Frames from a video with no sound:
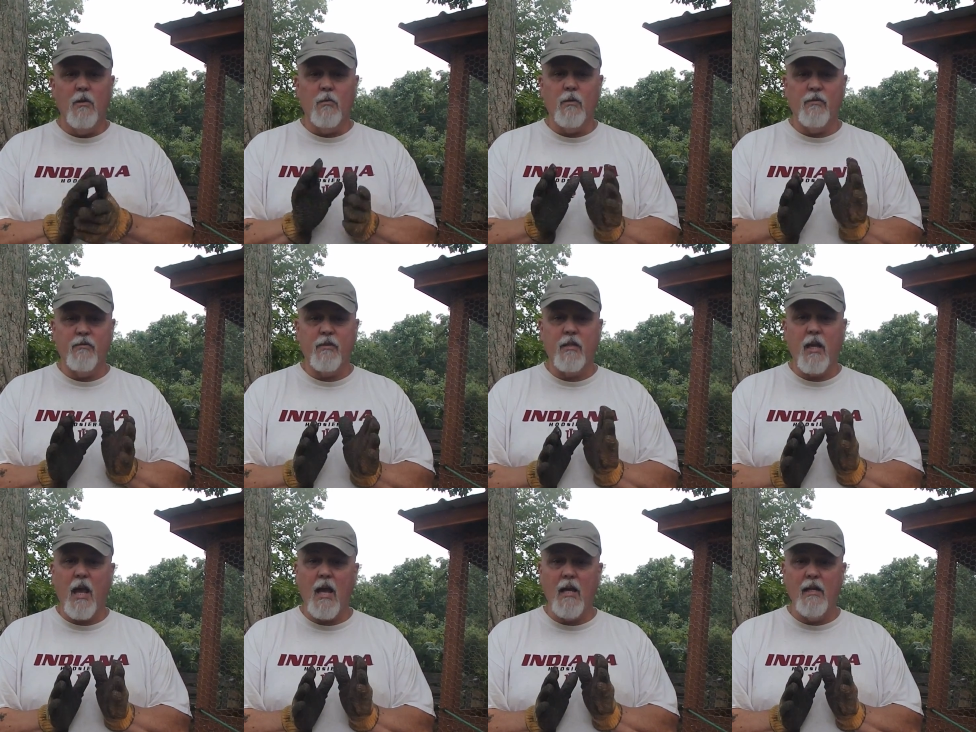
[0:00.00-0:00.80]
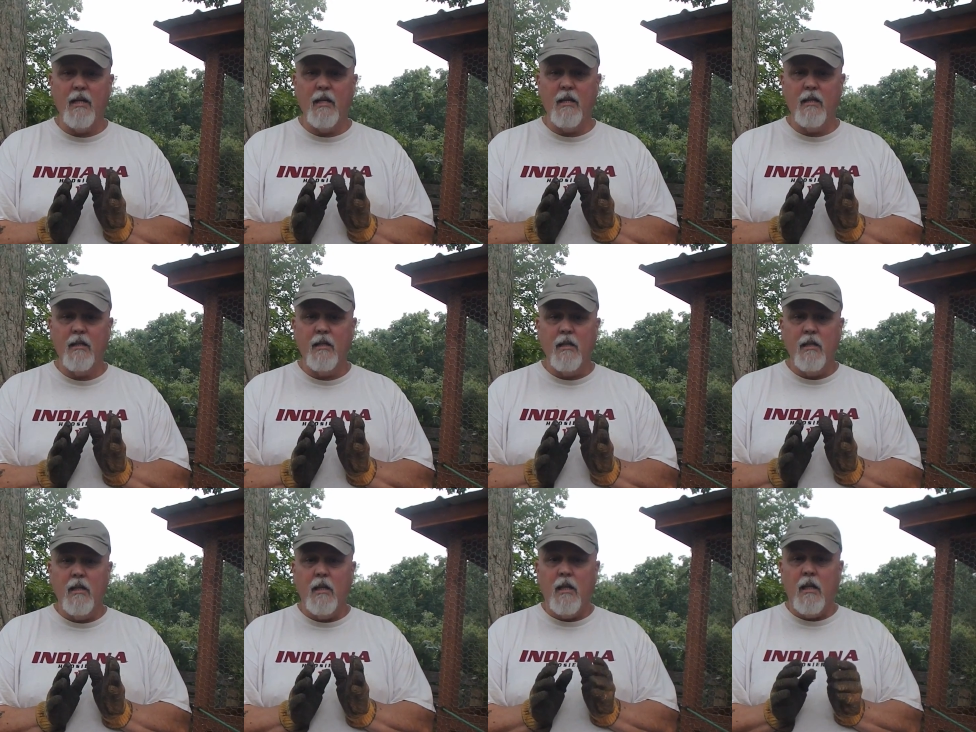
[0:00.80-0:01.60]
We've kind
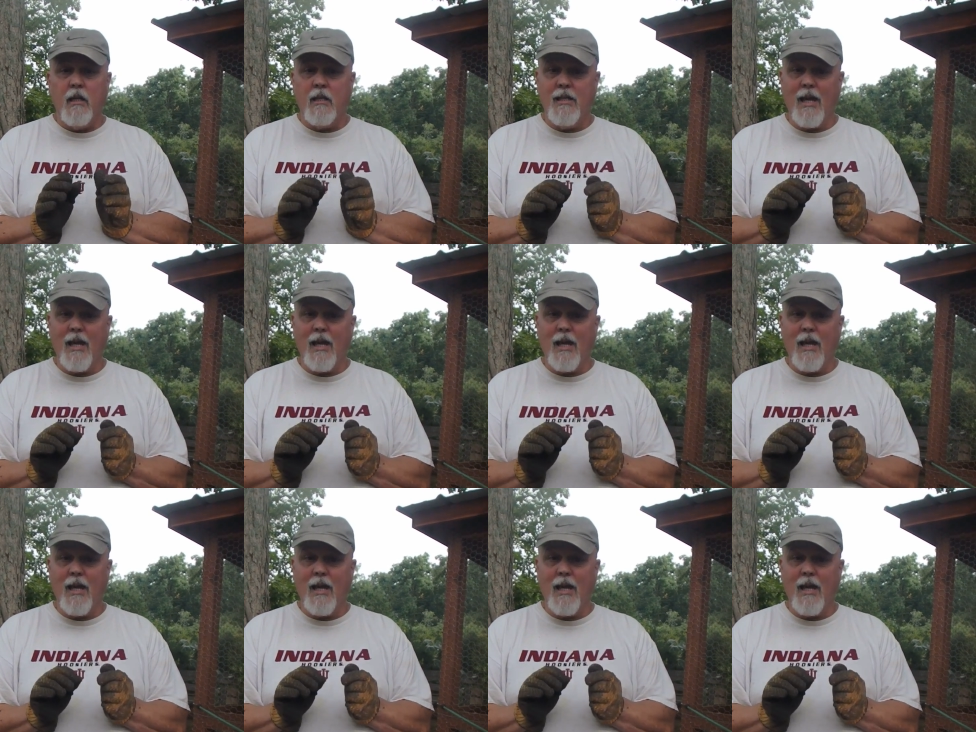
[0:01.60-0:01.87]
of